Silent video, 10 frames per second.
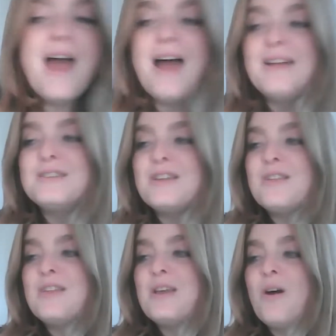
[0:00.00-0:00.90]
And
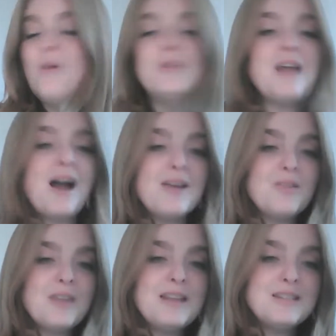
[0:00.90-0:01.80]
the only
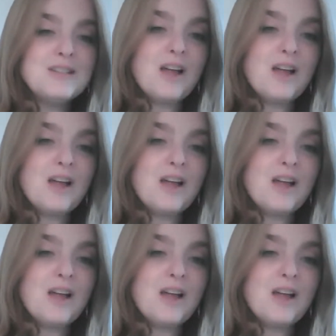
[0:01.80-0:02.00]
idol that he did